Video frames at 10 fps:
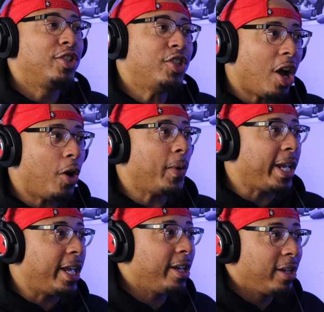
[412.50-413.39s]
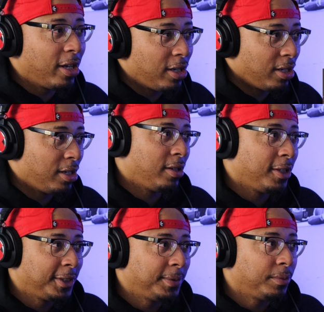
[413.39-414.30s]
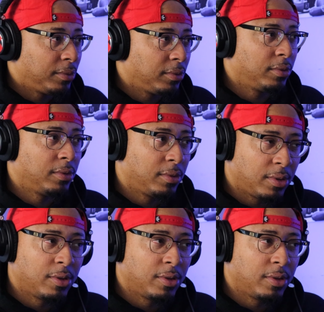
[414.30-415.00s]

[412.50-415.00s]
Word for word: Joey! Let's take these motherfuckers home, man.